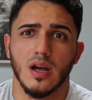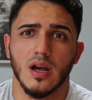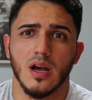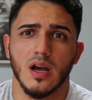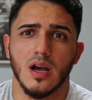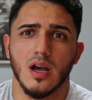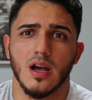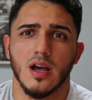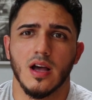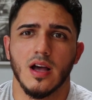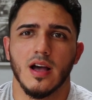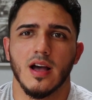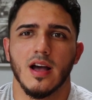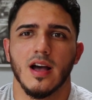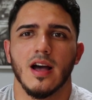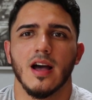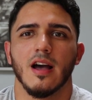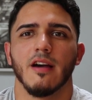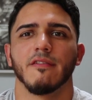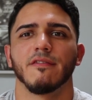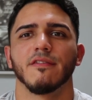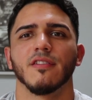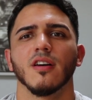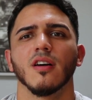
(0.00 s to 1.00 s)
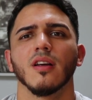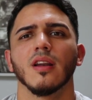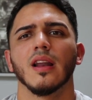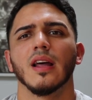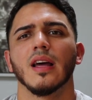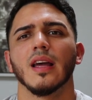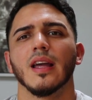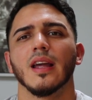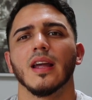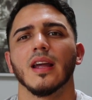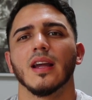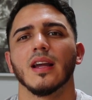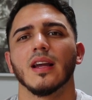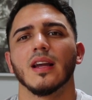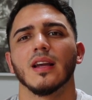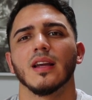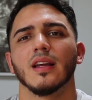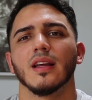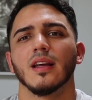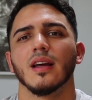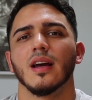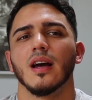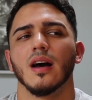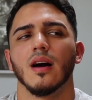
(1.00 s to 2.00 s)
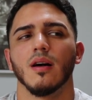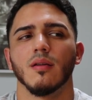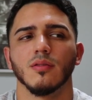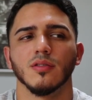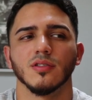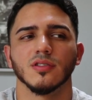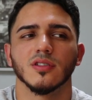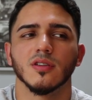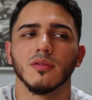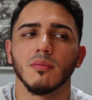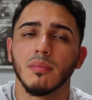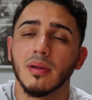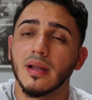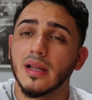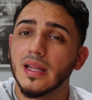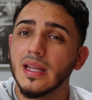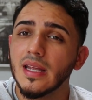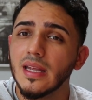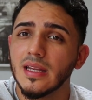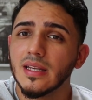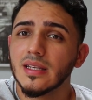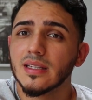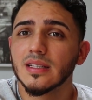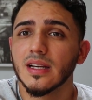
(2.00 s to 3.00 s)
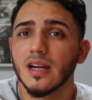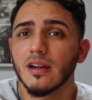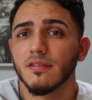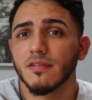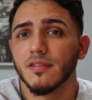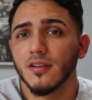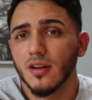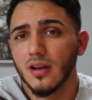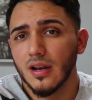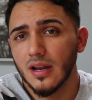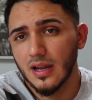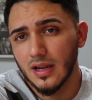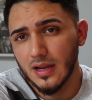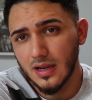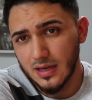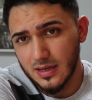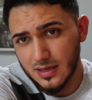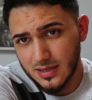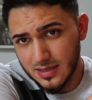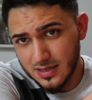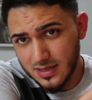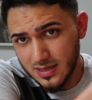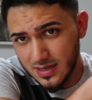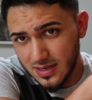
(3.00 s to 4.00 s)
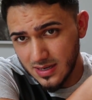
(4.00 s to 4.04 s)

uh, I felt like I was complete I felt like